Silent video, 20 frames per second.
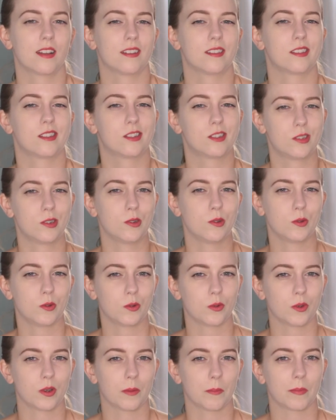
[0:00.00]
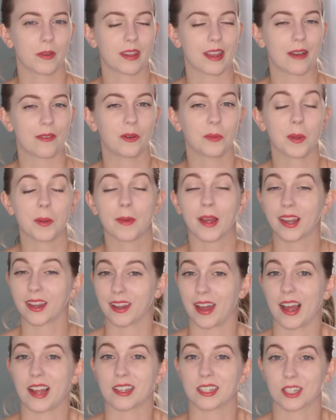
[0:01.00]
soon, but that will be my
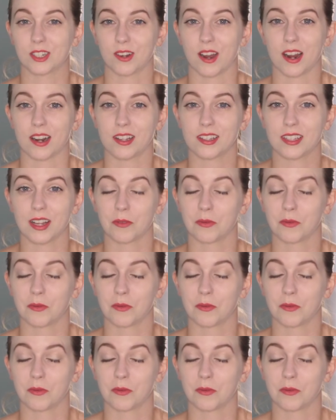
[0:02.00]
last gratis.